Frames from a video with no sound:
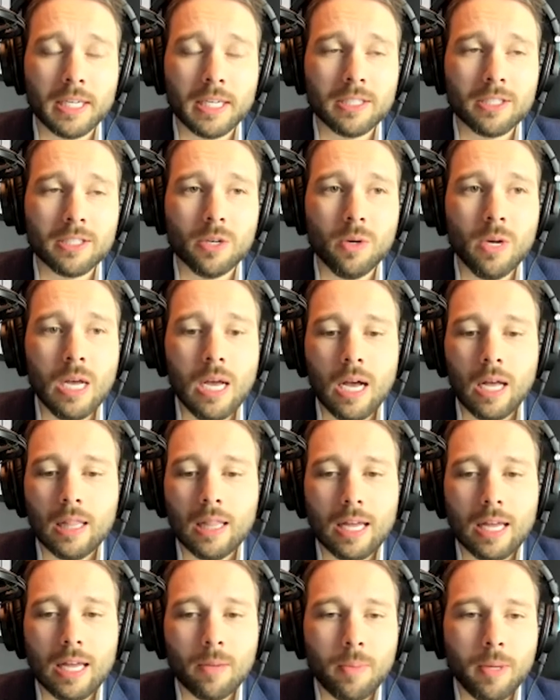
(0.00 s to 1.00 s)
So a
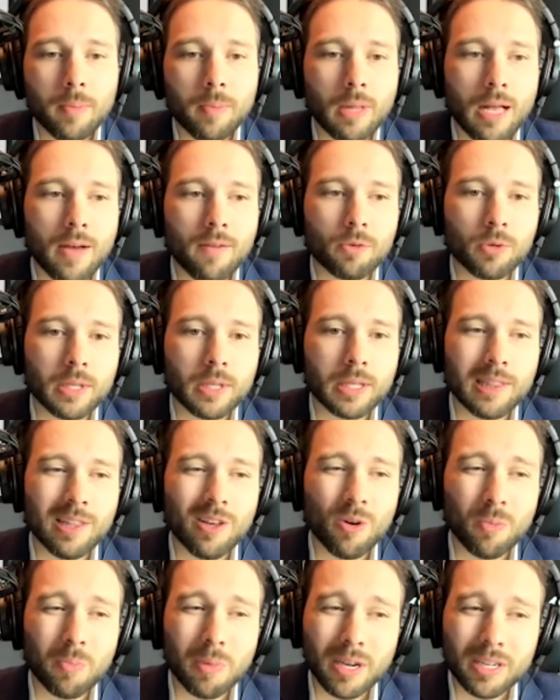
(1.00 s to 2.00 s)
lot of people have really
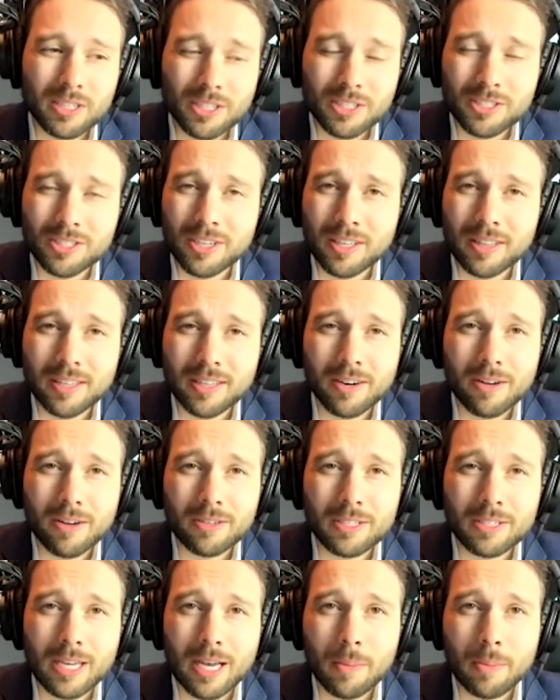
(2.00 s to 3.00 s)
low budgets on there on
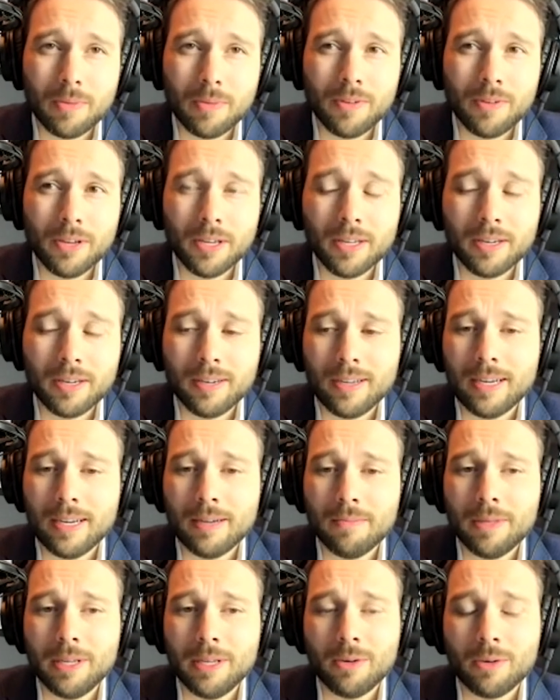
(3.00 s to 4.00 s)
top of it.
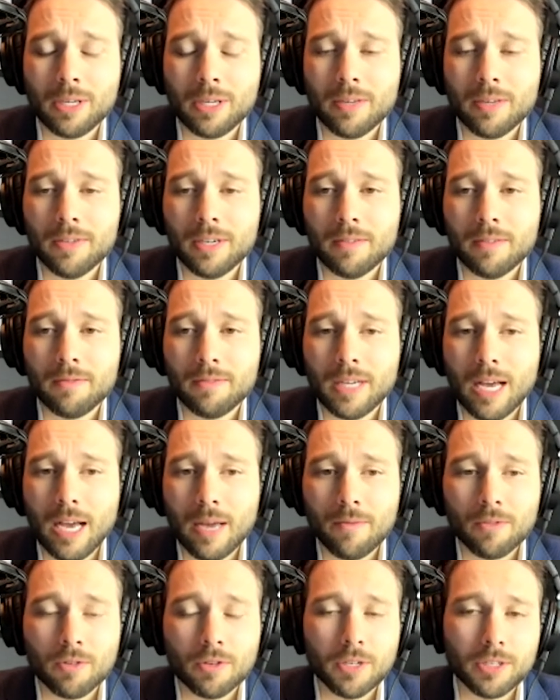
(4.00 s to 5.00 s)
They don't give enough
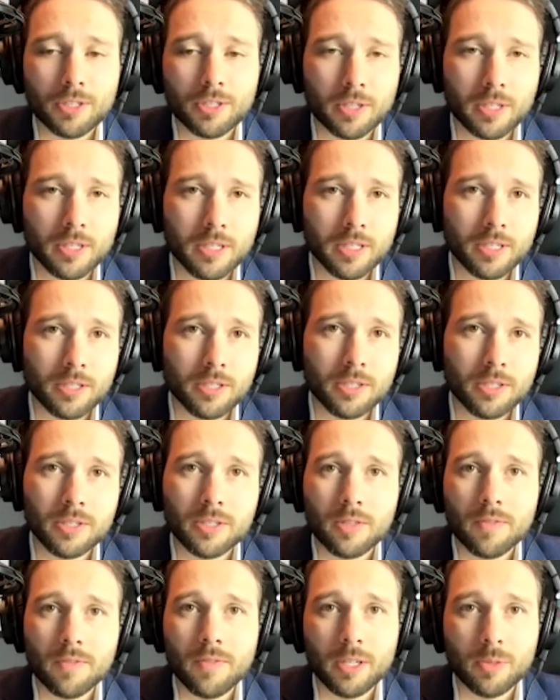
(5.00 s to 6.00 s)
time for initial conditions
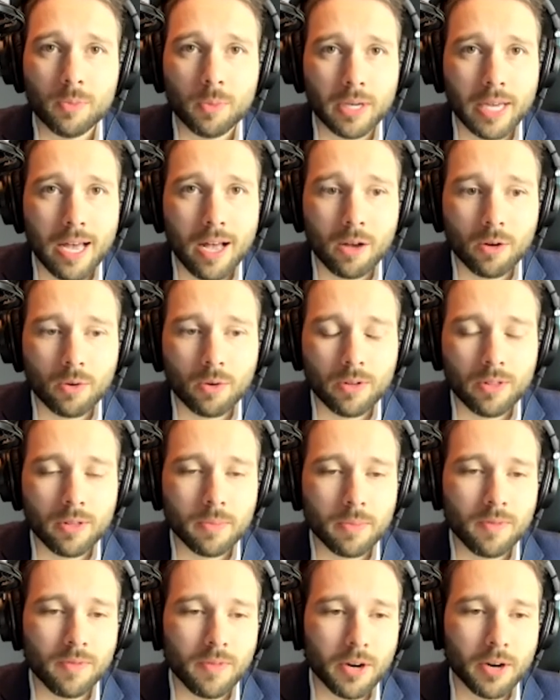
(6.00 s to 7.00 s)
and the Facebook
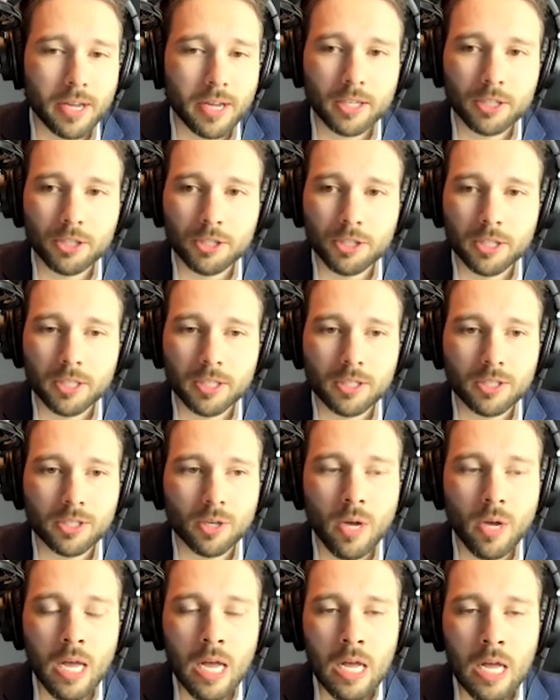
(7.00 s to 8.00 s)
algorithm and variation. So
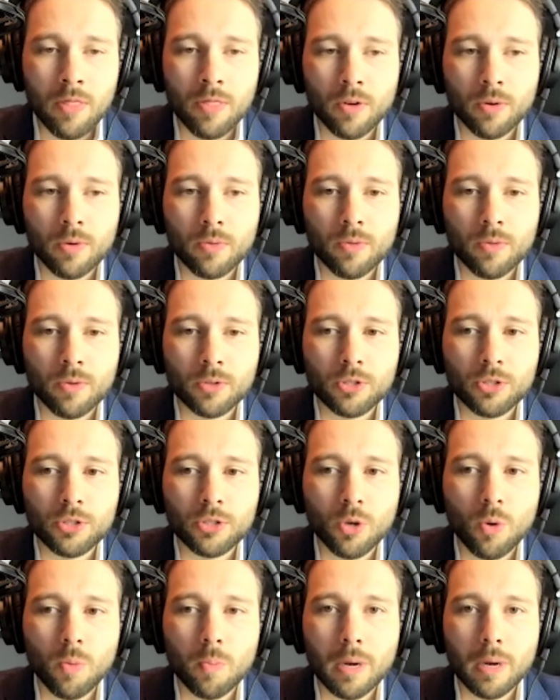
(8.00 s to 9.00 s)
there's
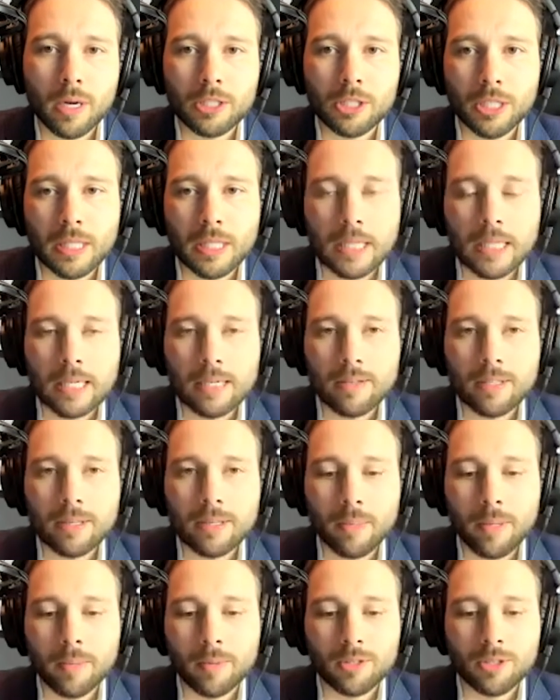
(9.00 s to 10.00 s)
so much in there that
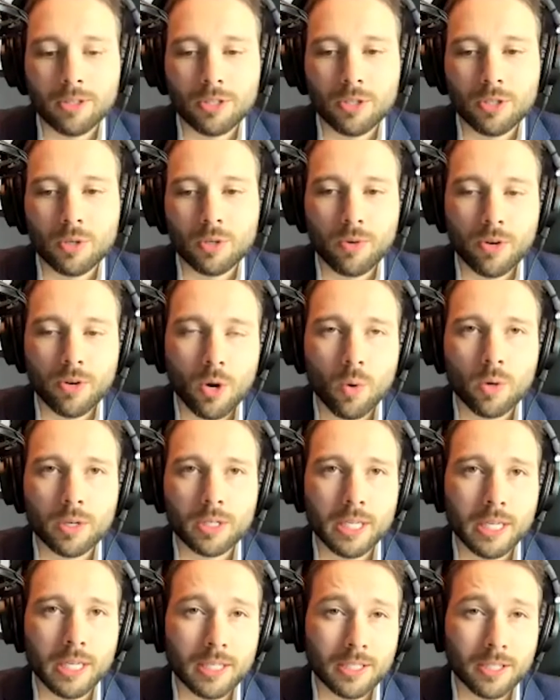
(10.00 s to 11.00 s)
people just don't know or
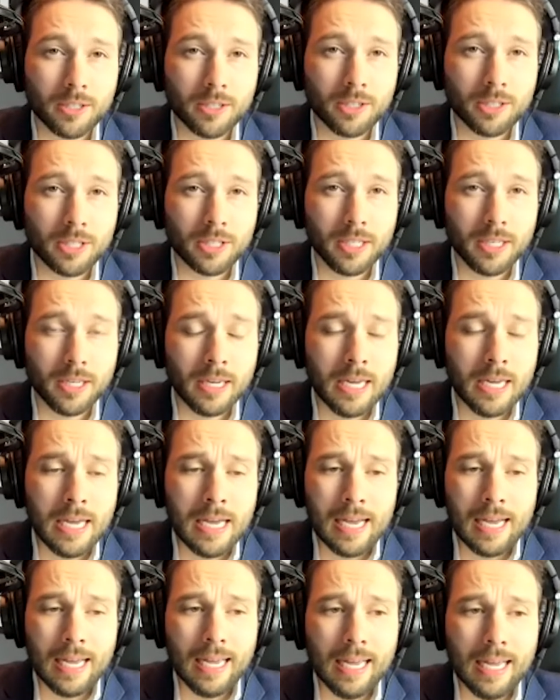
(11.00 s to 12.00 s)
take seriously.
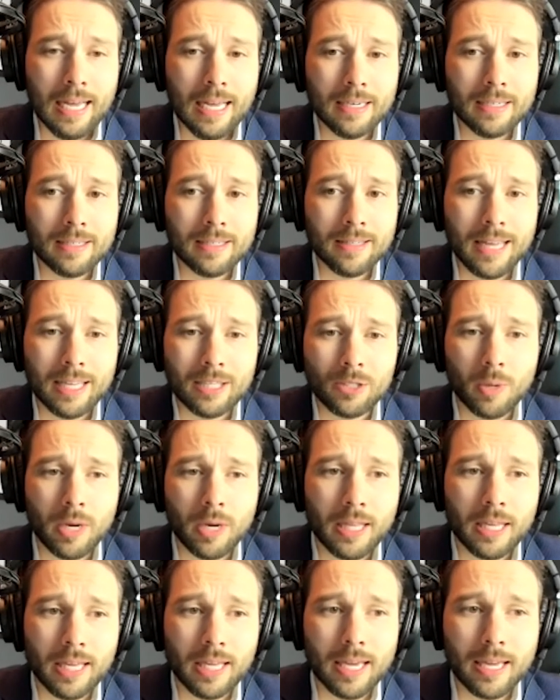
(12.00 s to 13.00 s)
And that's why
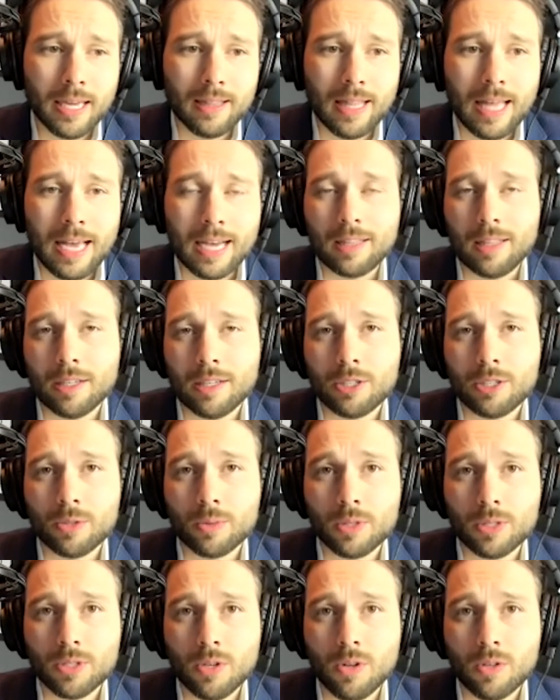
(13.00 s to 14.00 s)
they get lackluster
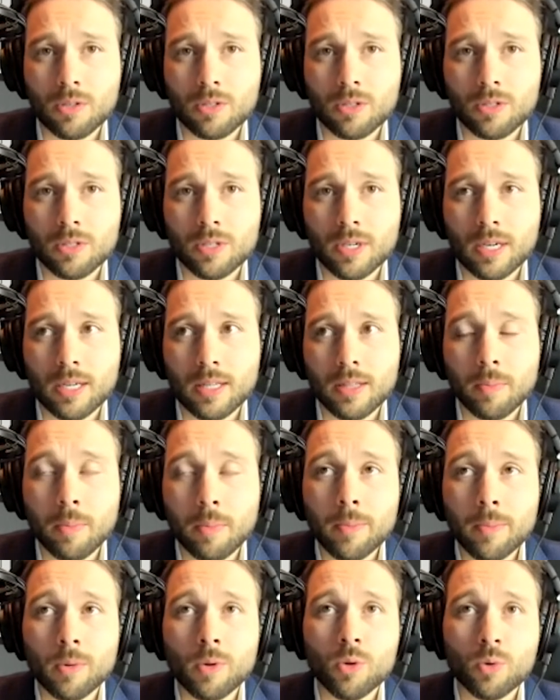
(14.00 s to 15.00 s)
results. The
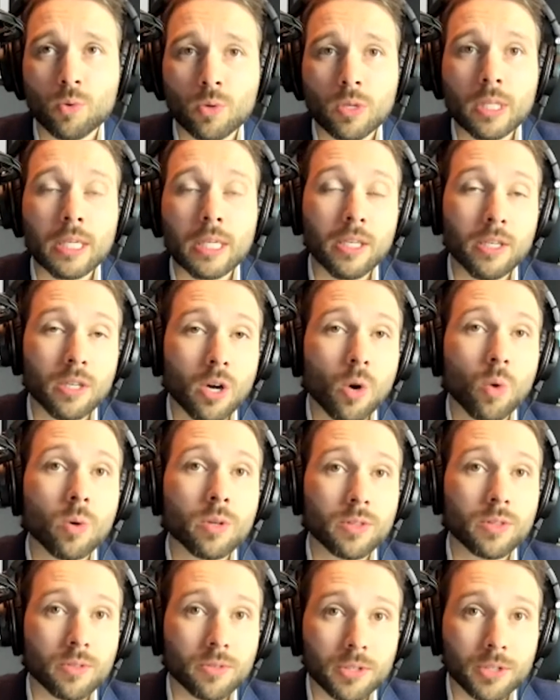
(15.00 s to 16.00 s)
people who really know
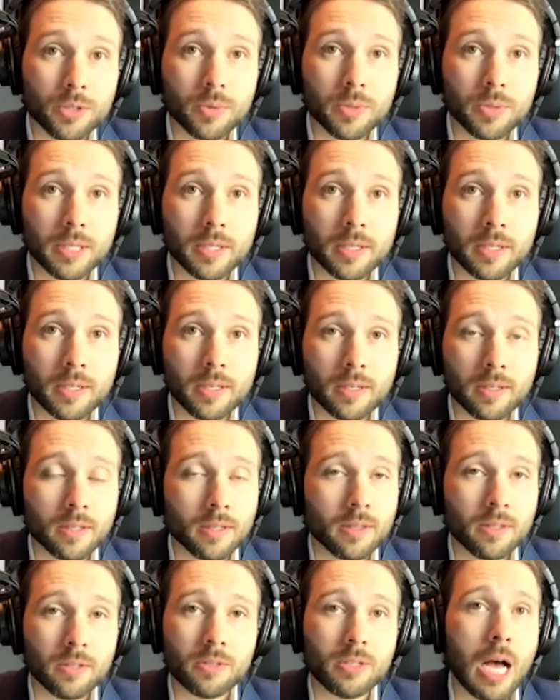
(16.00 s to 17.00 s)
what they're doing,
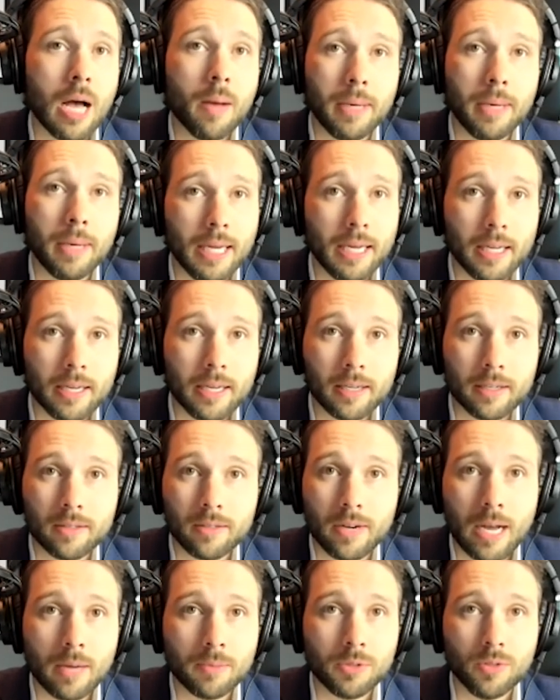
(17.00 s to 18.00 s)
they're dominating.
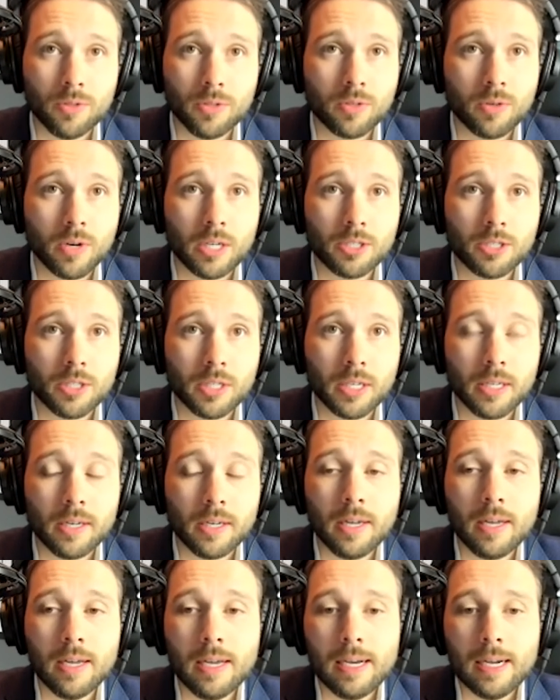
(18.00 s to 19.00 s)
They're absolutely crushing it.
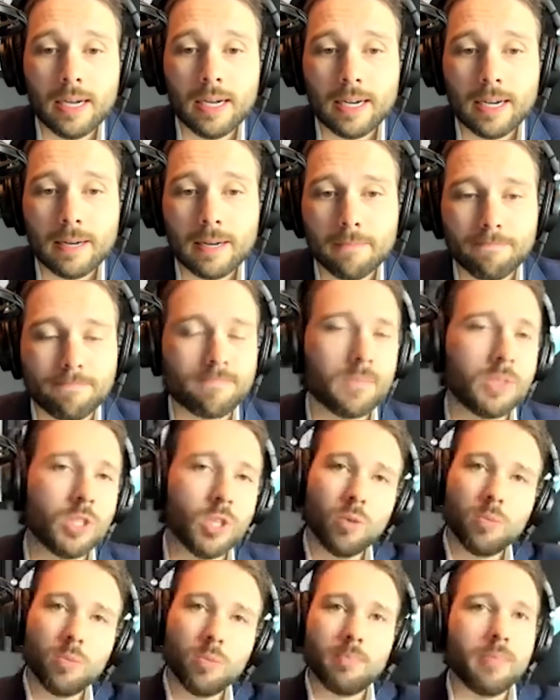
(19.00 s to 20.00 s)

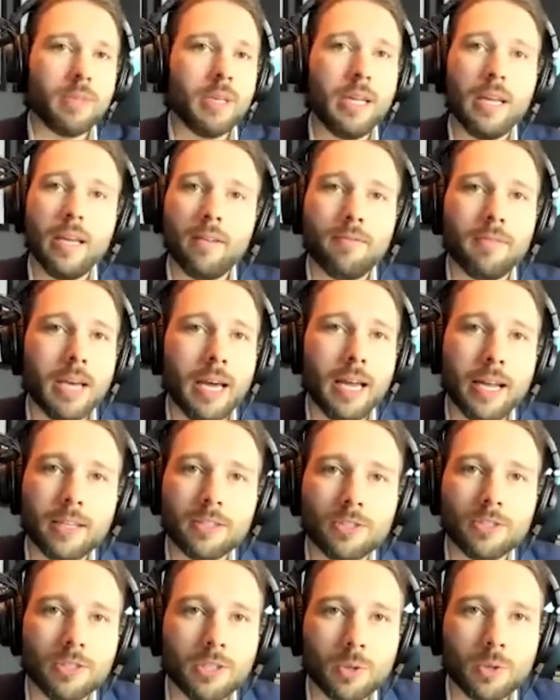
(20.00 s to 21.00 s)
So if that
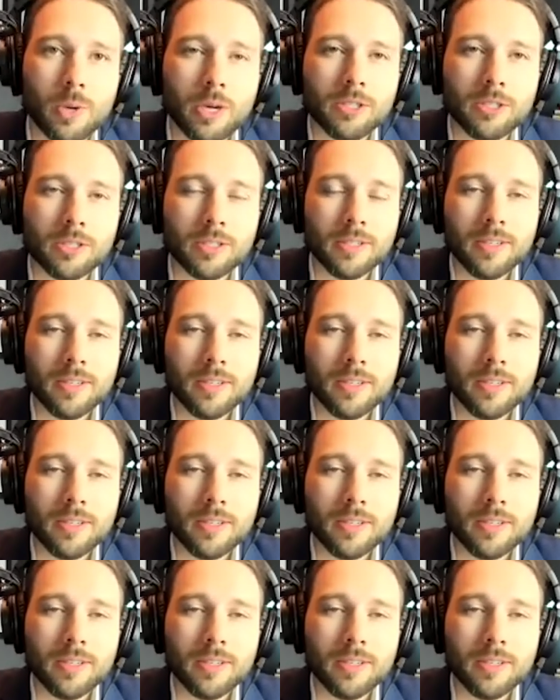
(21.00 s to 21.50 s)
answered the question.